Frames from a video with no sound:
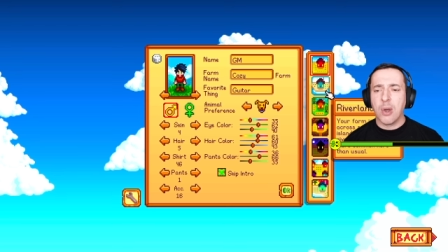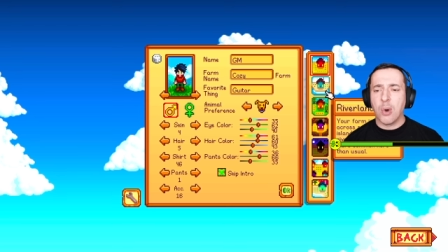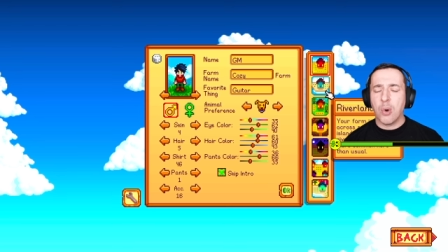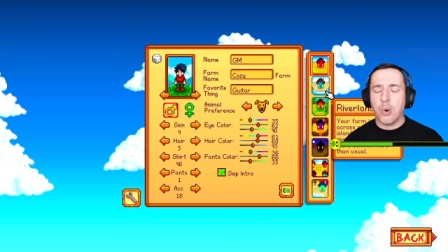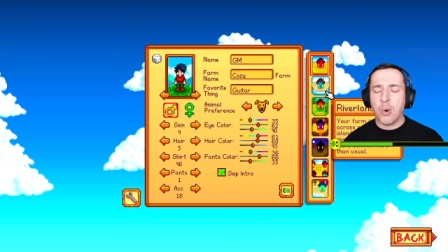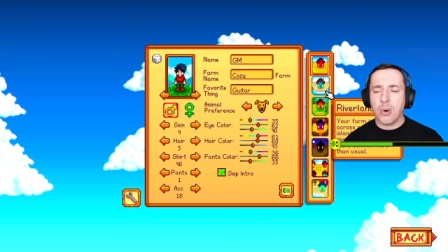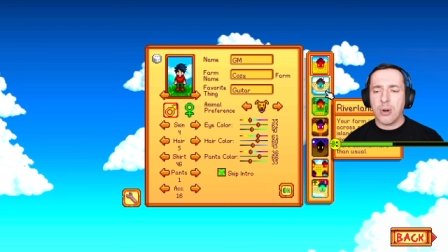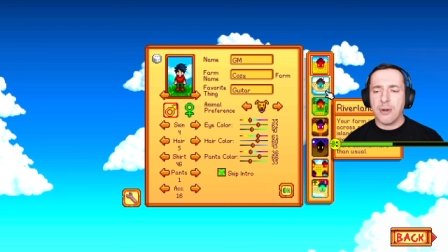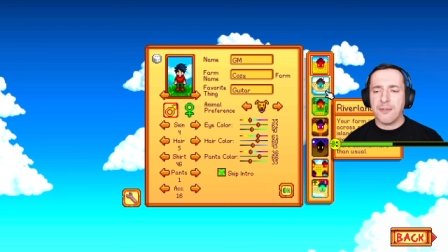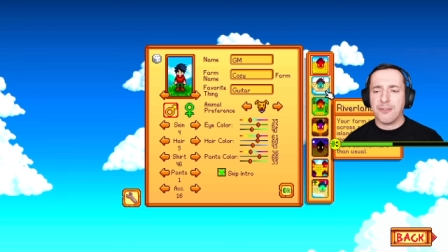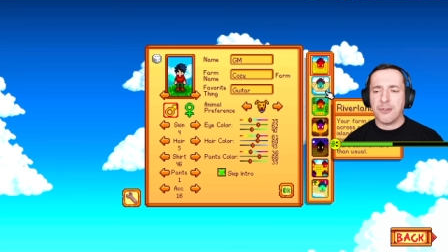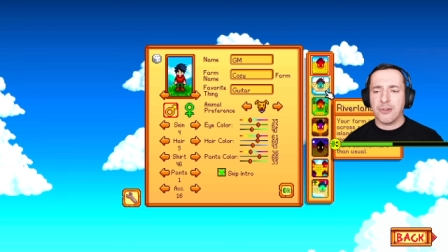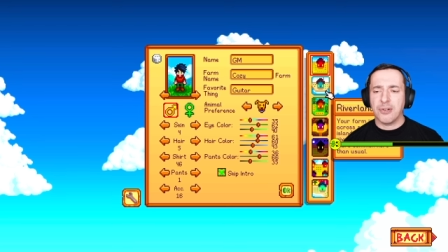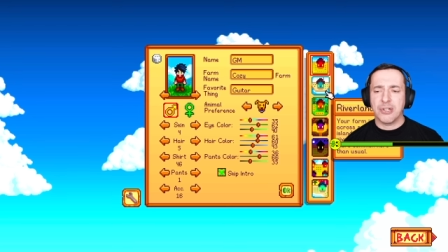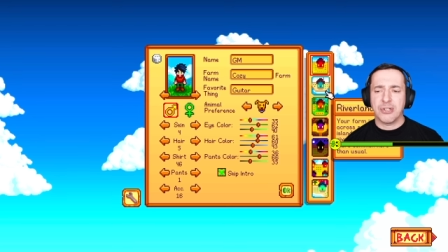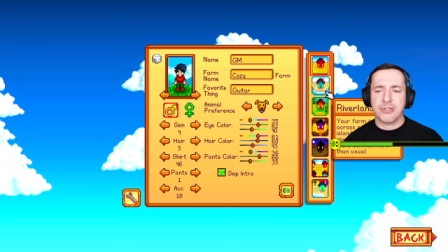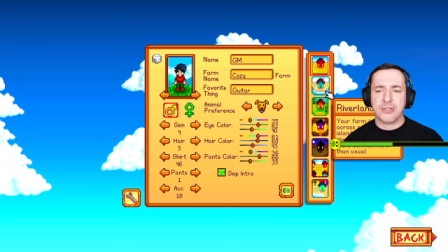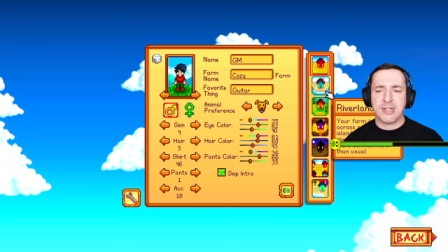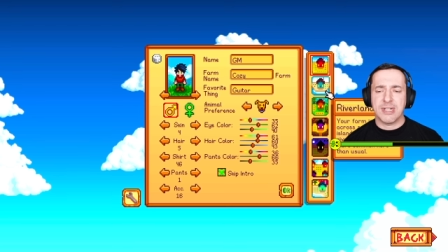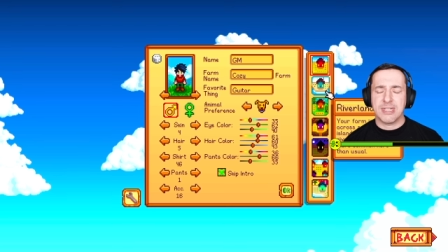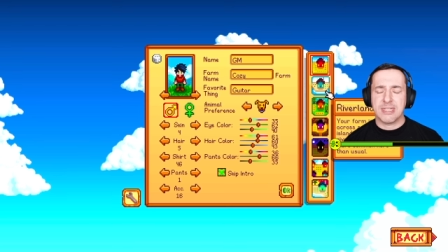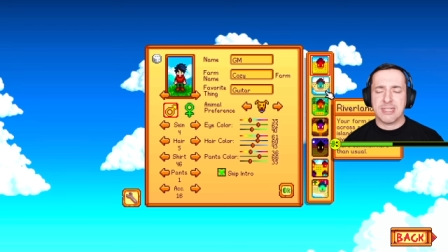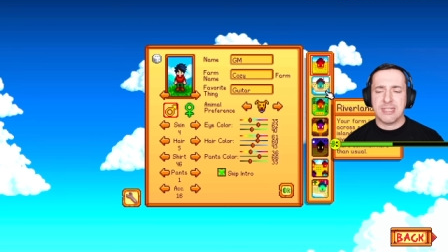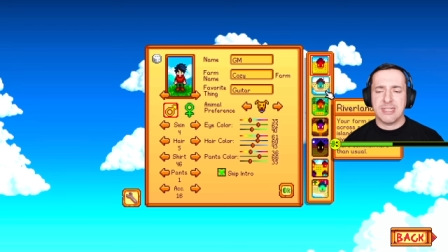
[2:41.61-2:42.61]
or if you're
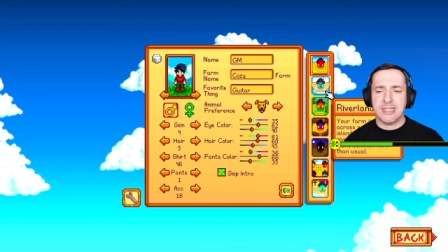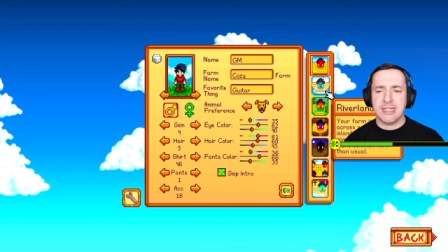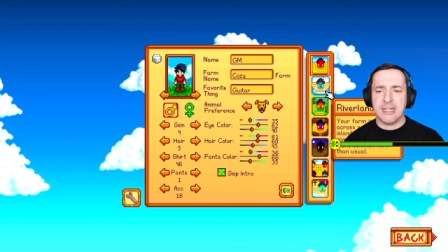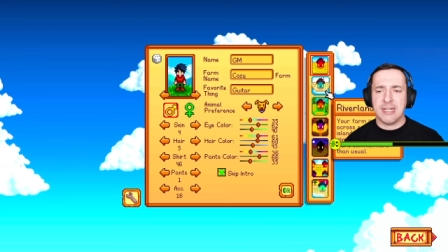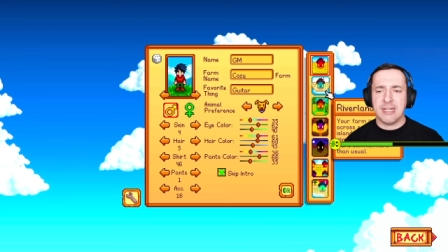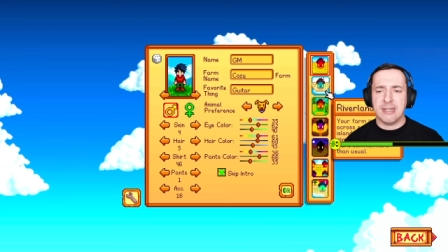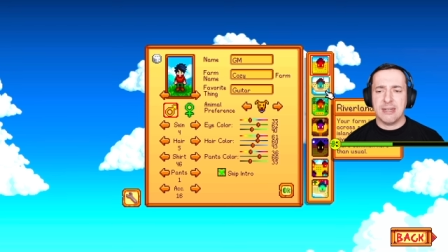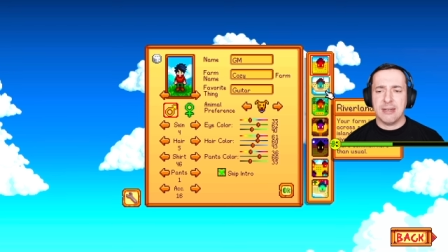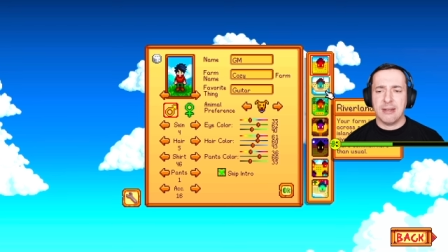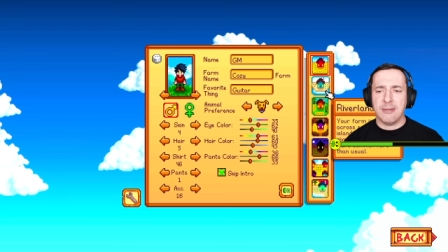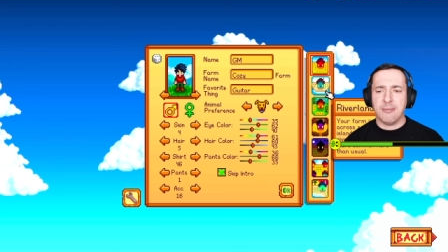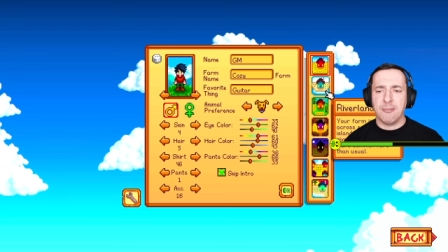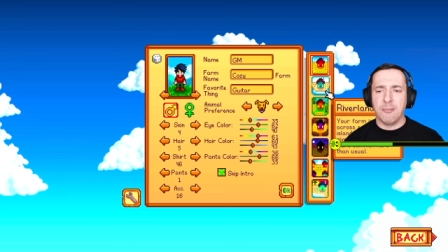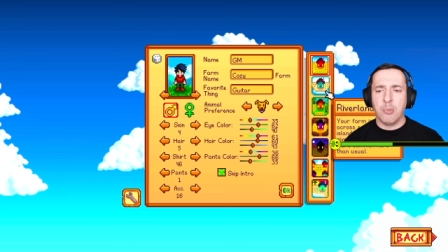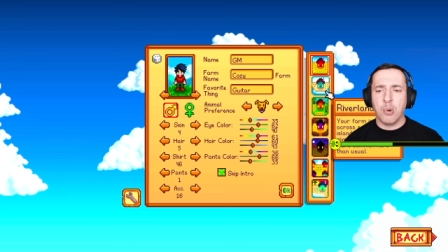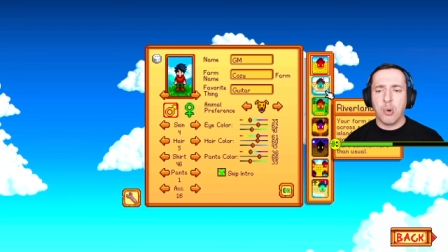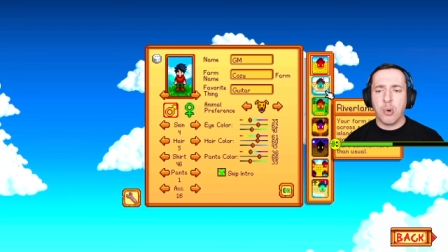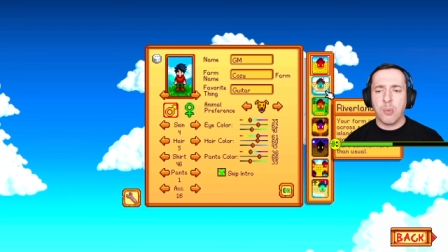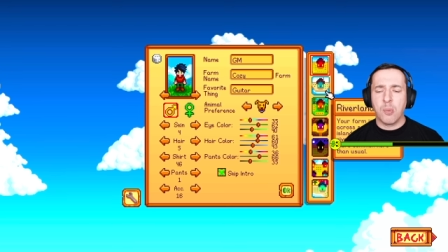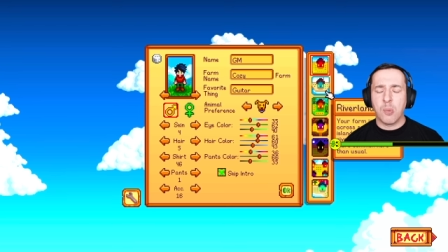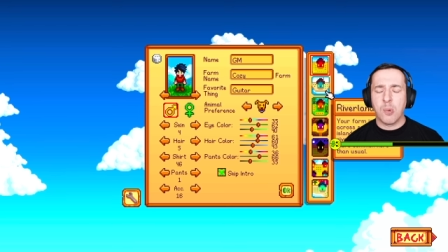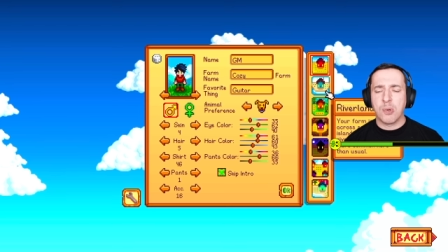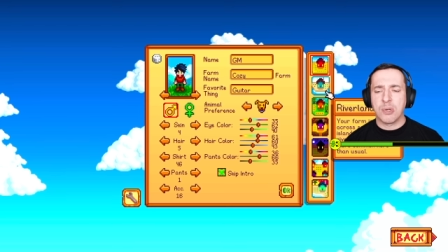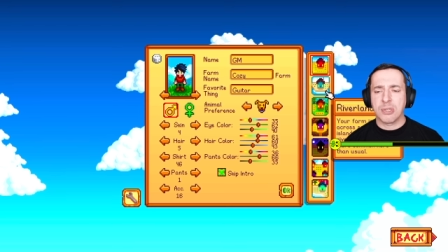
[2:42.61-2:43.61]
interested in
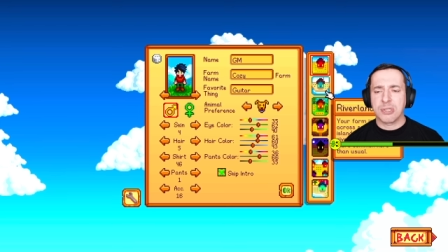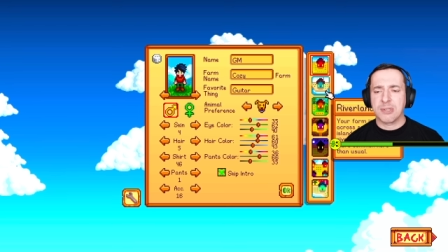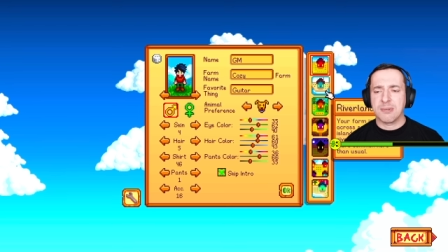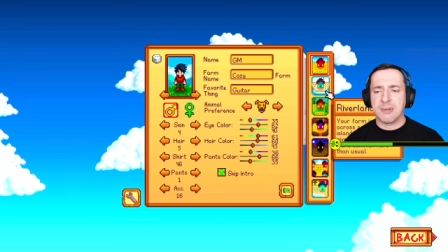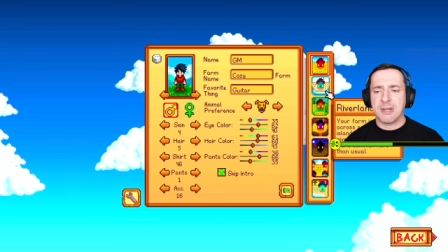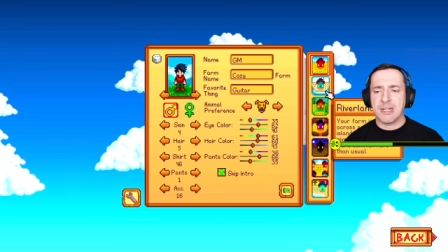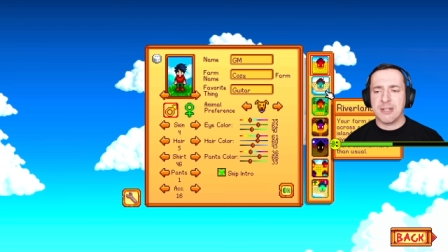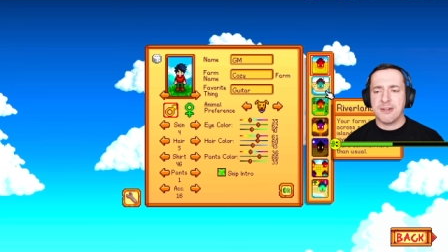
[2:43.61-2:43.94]
more water